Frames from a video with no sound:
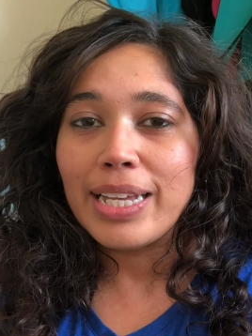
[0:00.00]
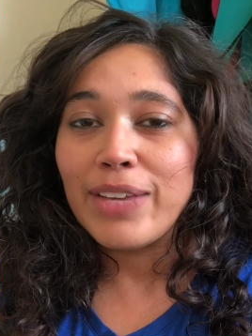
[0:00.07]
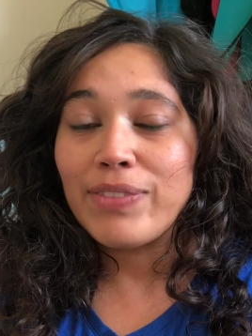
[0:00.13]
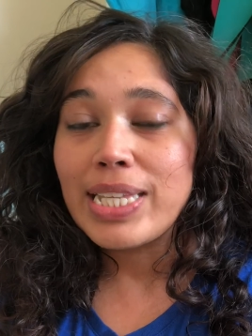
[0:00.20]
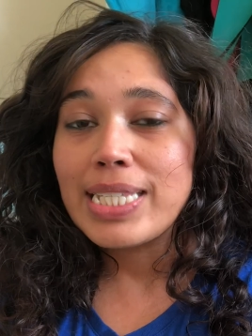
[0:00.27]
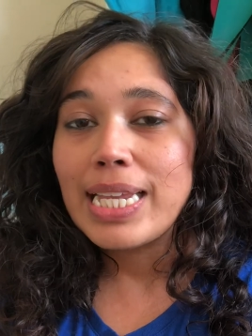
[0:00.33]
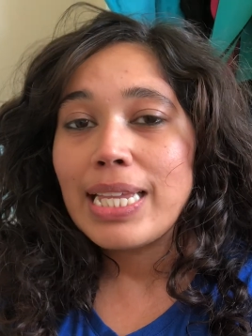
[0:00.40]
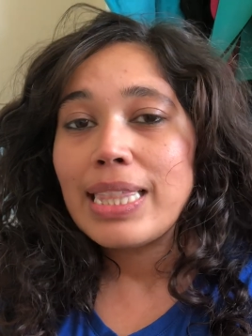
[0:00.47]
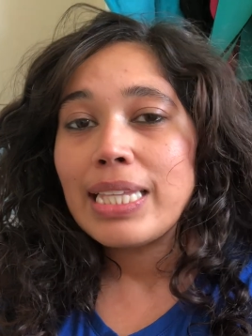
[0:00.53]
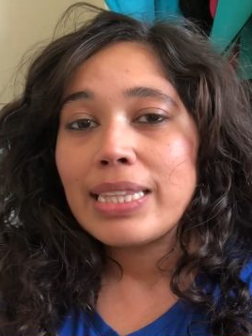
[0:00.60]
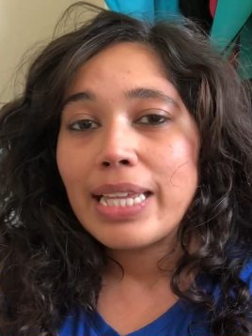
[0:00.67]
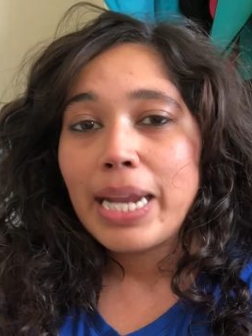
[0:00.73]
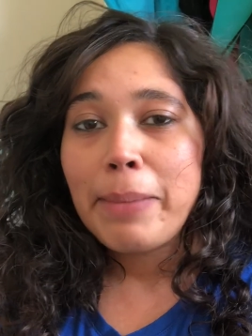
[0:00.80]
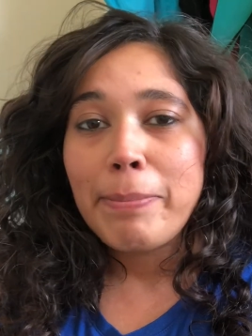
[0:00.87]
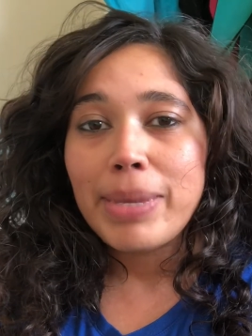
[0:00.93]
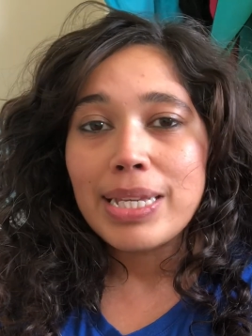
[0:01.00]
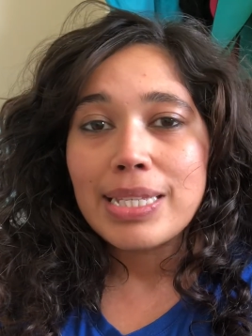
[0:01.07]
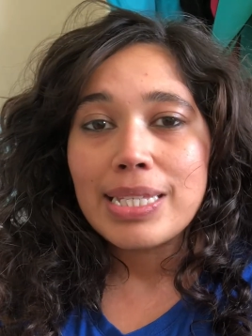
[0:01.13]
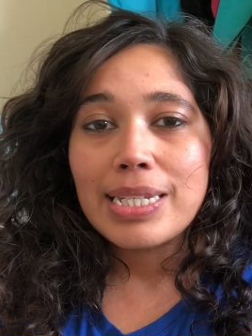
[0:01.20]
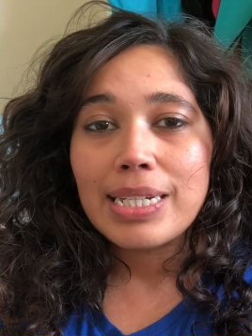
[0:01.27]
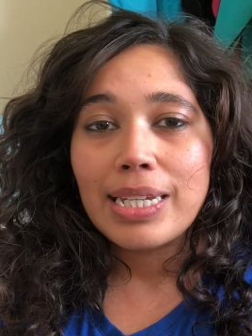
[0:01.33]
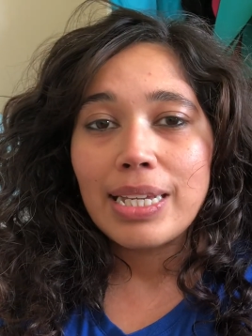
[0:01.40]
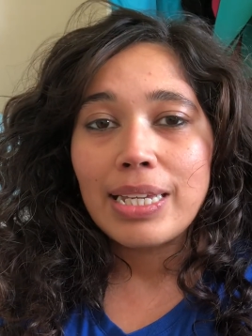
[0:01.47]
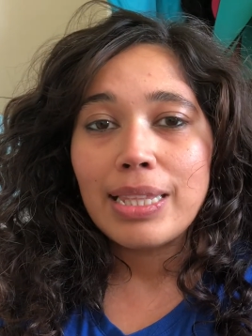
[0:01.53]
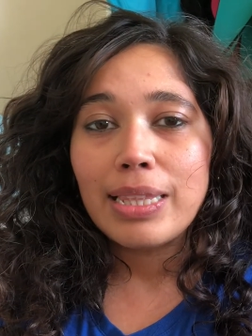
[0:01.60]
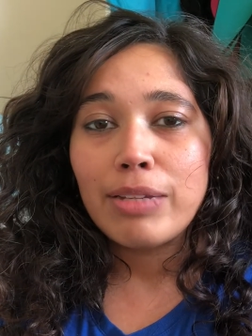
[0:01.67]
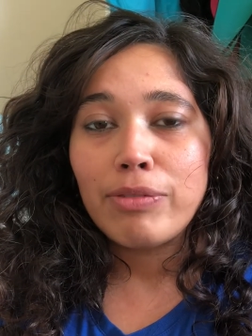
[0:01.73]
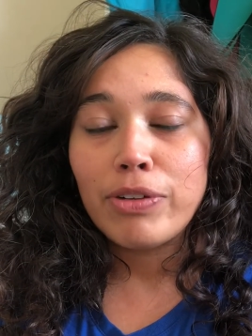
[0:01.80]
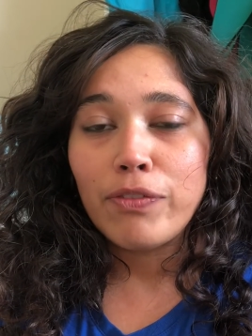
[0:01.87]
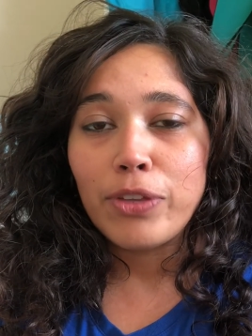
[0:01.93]
there's anything that I missed in the
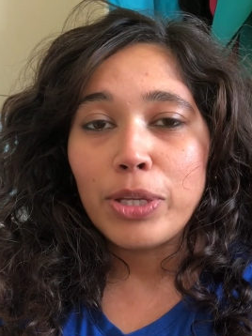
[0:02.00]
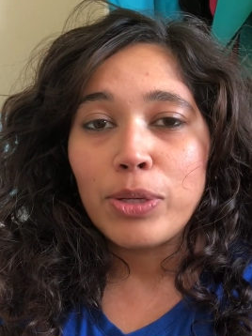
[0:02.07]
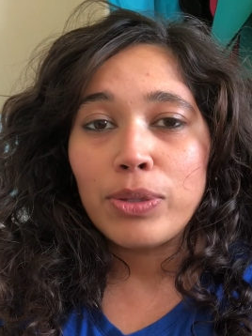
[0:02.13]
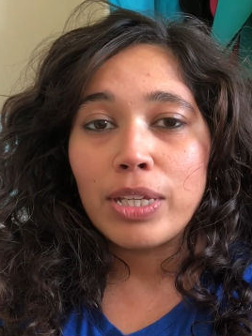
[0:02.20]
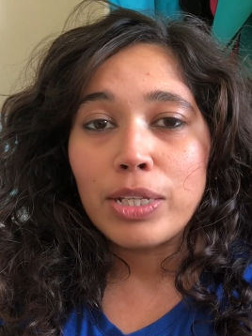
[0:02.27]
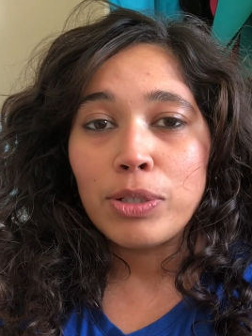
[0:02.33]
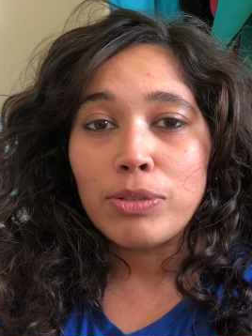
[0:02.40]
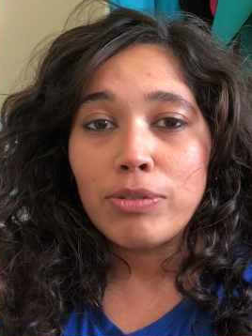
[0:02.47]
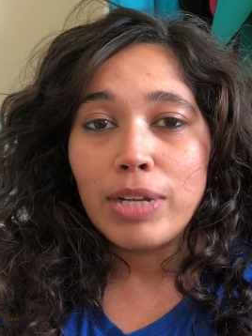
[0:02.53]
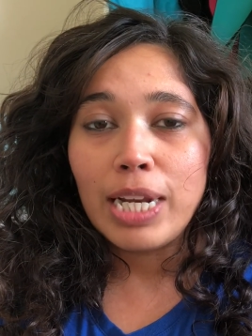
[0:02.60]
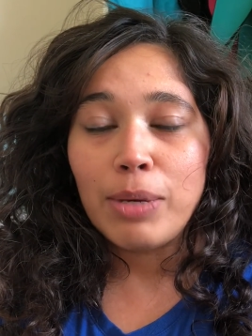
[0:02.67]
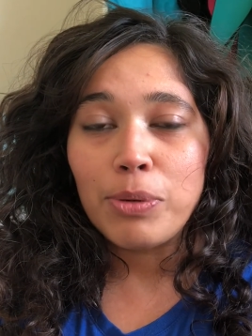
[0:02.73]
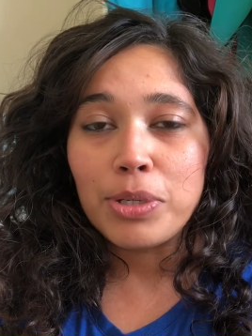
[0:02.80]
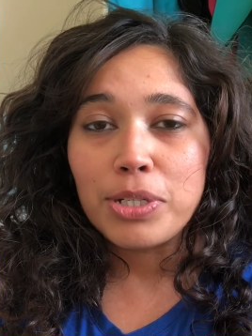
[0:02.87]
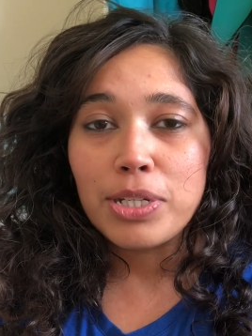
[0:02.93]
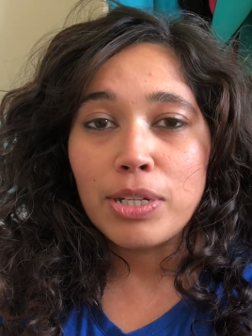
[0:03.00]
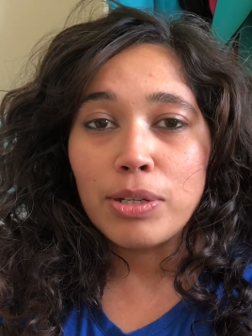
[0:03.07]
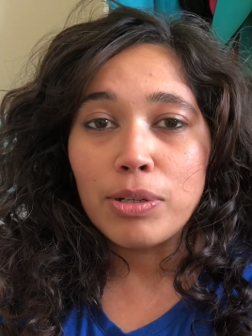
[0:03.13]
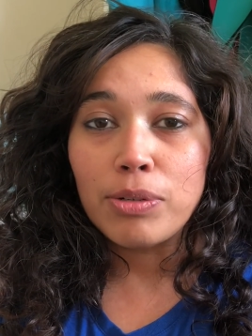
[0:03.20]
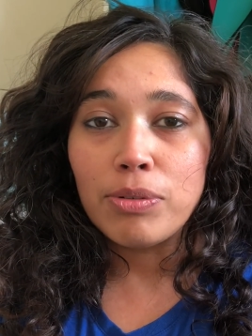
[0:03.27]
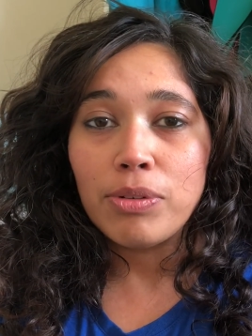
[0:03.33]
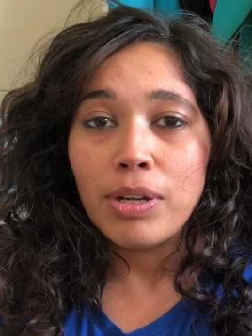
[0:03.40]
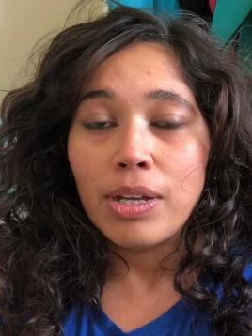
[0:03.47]
review that you'd really want to know,